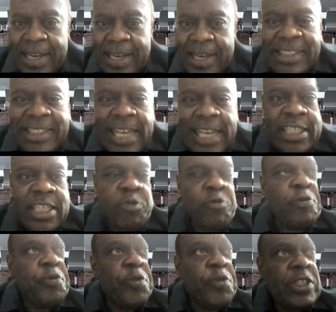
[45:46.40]
certain
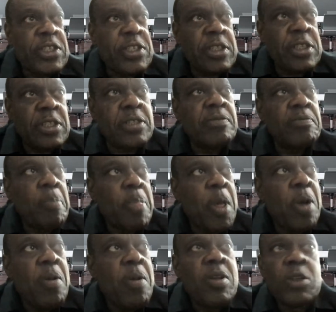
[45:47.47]
fiscal
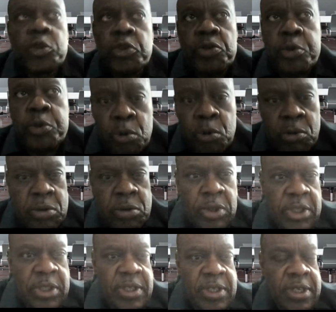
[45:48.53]

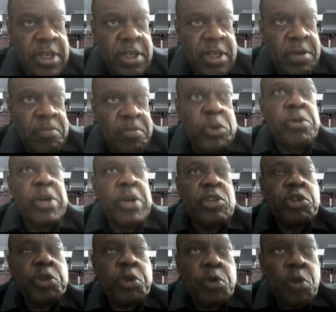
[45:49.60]
tools to
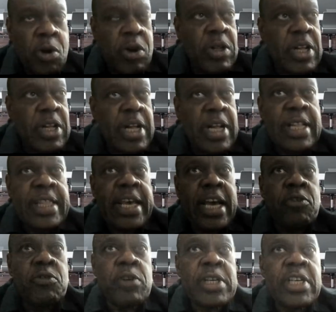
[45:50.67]
ensure
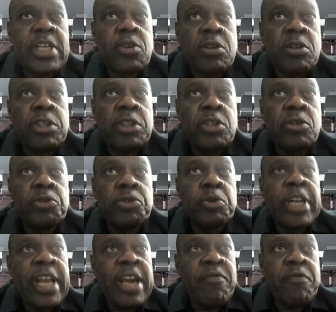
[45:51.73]
that you can continue to
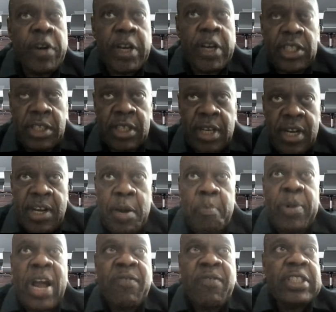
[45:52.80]
leverage
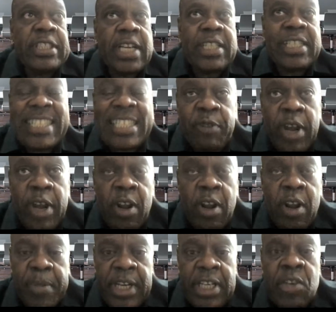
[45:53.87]
private sector
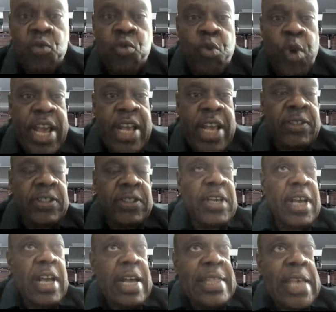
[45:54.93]
development in ways
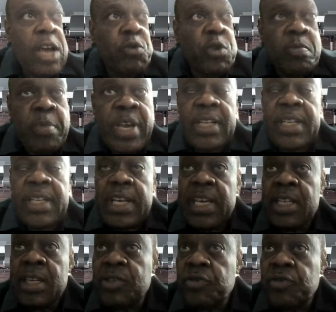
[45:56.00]
that would make the
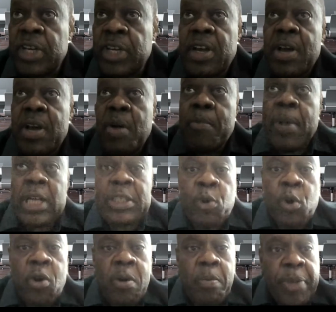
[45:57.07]
industry much
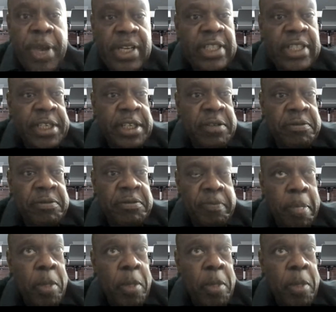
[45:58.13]
more competitive